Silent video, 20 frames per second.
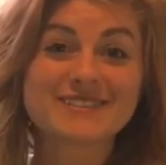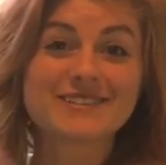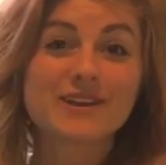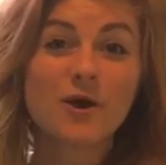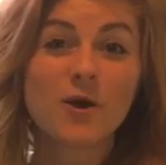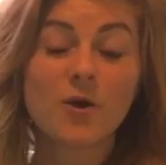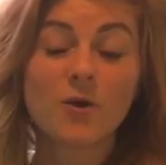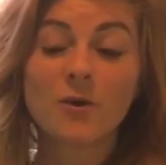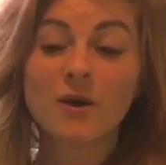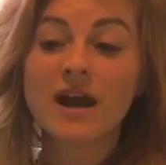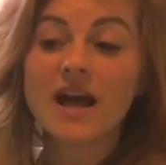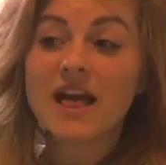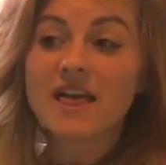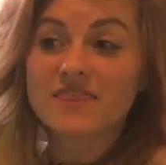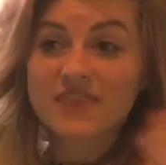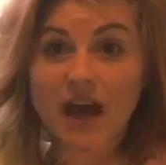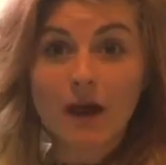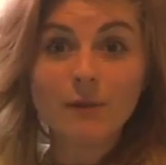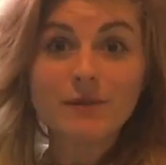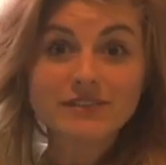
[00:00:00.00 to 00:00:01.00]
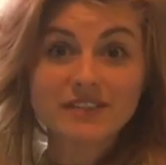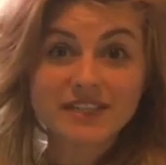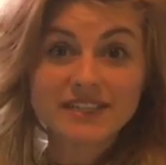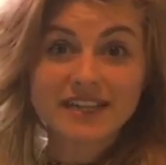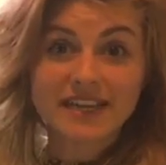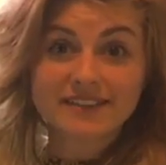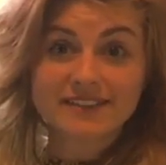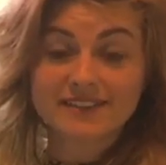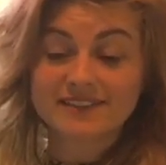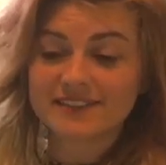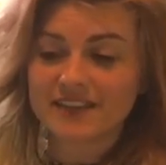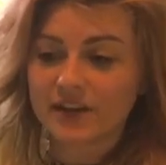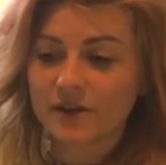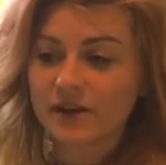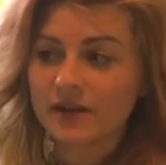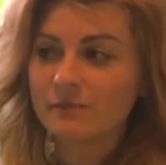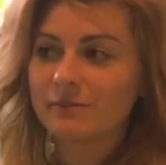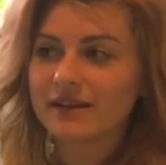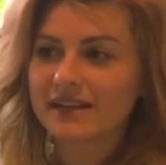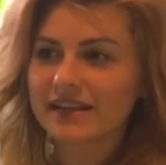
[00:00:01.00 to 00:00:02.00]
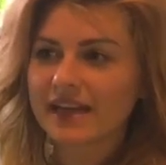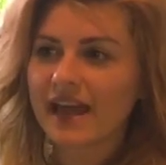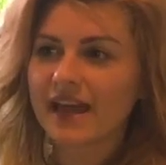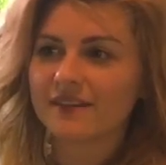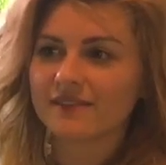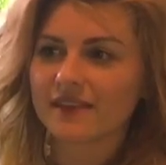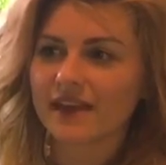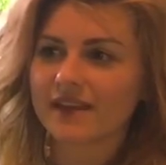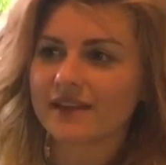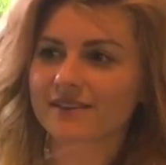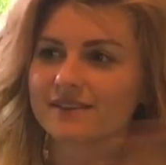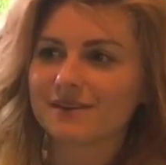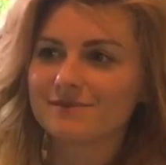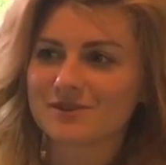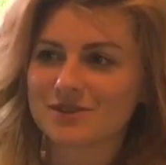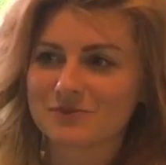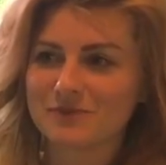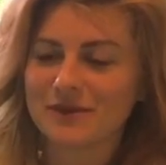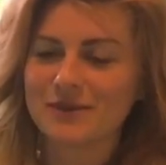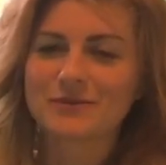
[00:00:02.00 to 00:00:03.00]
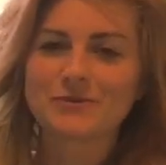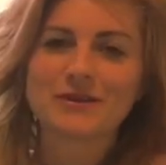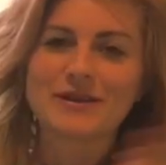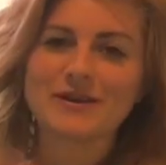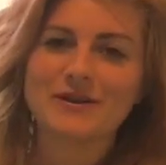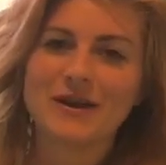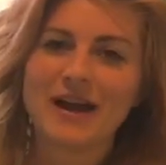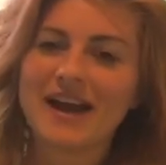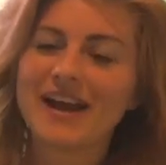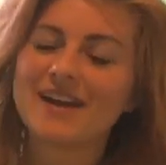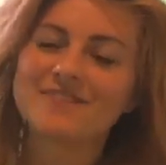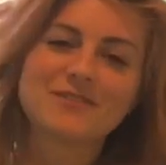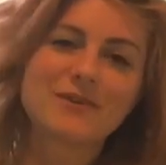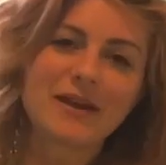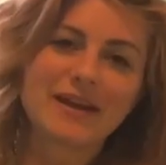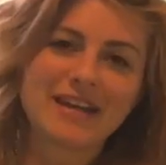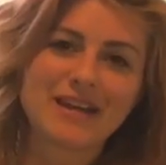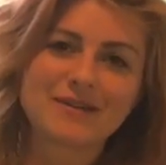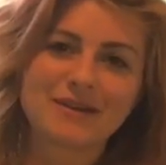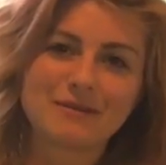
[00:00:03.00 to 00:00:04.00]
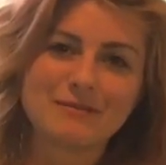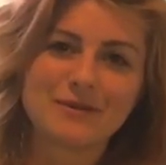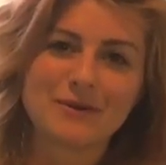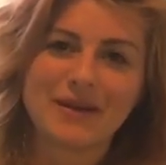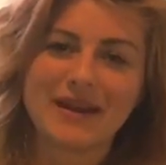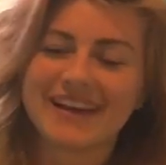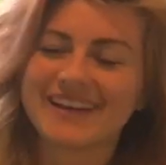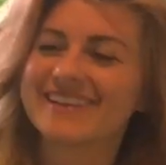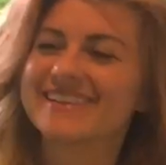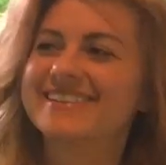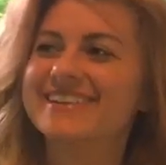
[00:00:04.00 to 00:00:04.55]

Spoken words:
So that was unnecessary, but again, like, I'm just being real. I have no idea what I'm doing.